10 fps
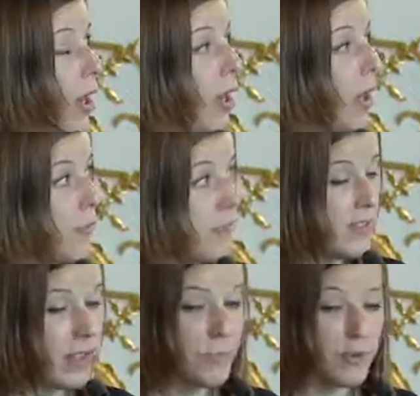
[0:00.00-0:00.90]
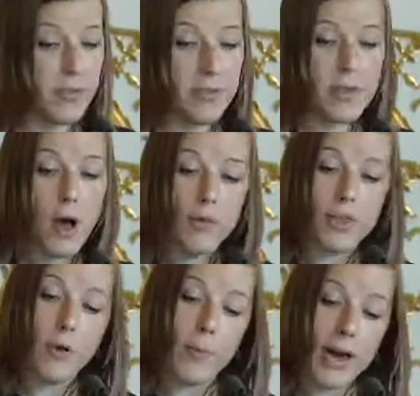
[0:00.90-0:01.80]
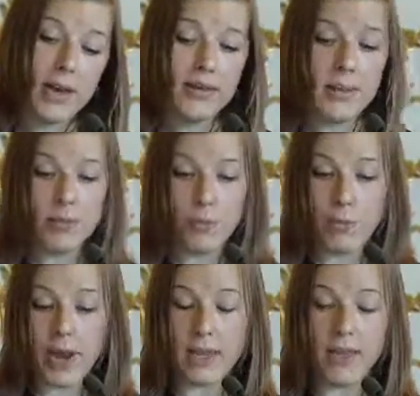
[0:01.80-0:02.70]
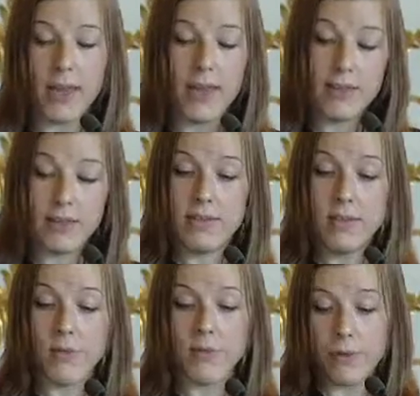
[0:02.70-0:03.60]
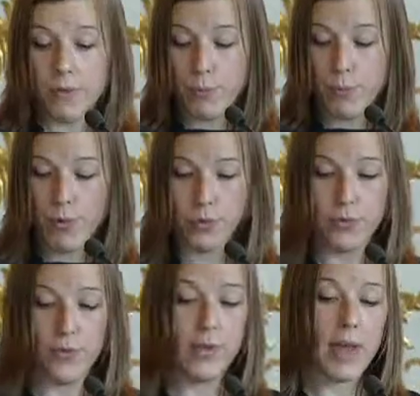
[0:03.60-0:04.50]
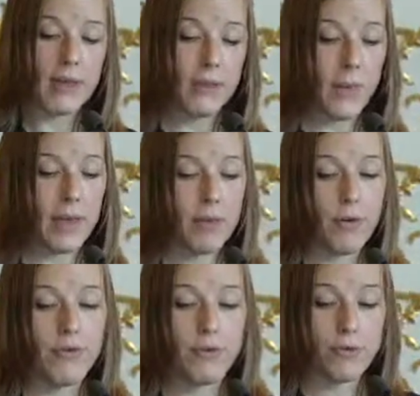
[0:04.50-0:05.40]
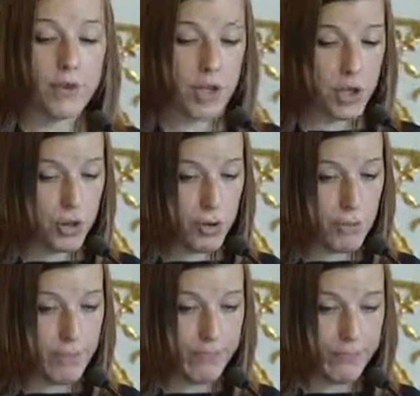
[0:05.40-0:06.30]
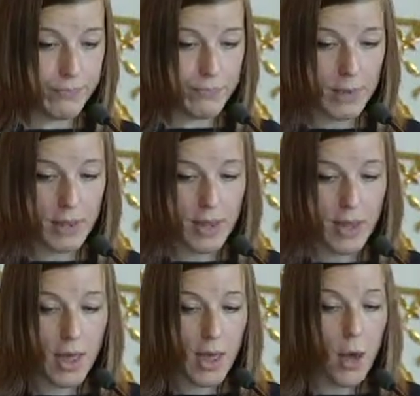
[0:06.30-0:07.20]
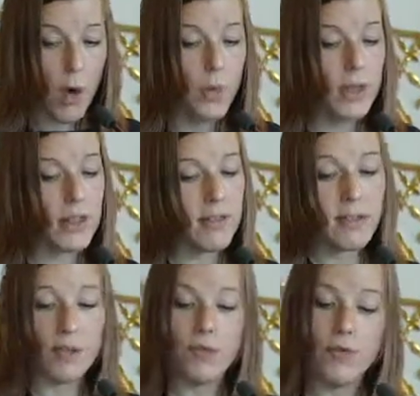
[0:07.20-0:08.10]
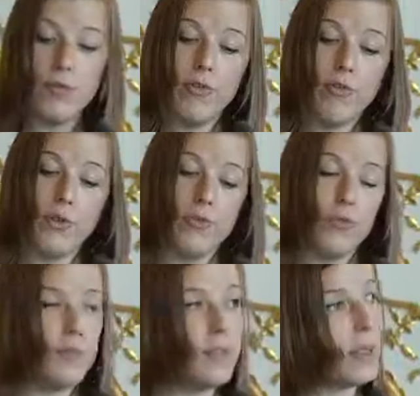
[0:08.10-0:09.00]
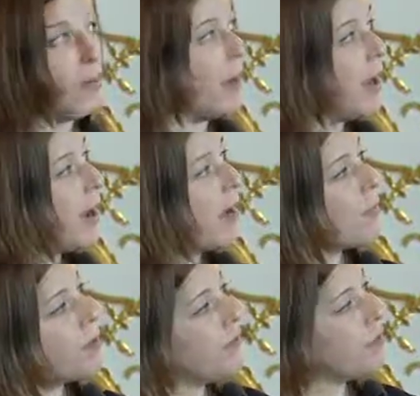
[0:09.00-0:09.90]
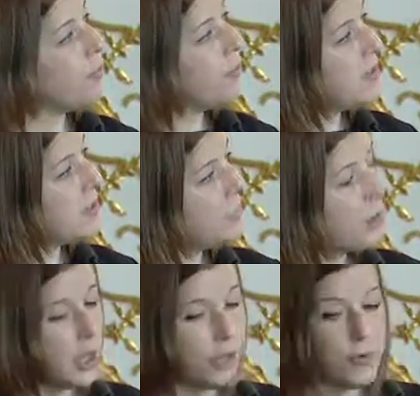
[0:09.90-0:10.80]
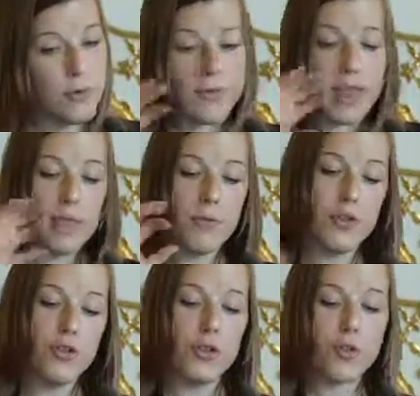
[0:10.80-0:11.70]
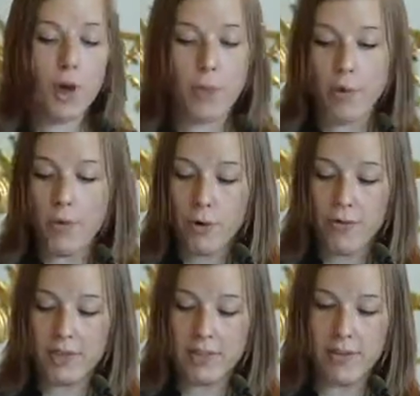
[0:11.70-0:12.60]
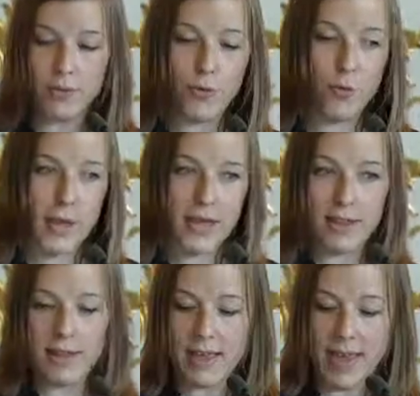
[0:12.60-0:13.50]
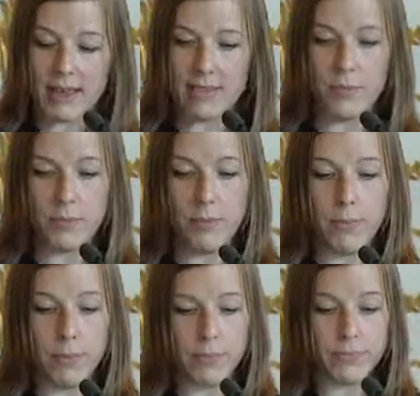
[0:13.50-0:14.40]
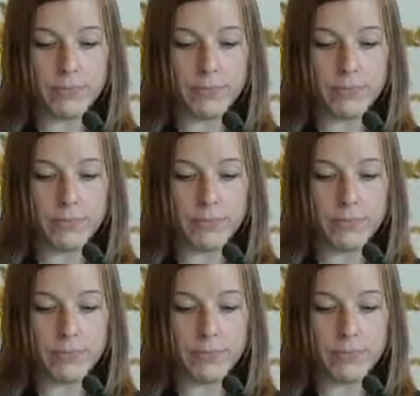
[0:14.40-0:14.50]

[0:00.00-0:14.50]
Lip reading: receptors and how it combines in the brain, this is a very important aspect of the creation. We can start with an overdose. We say, well, I will overdose these molecules and I will just wrap around it to make it acceptable.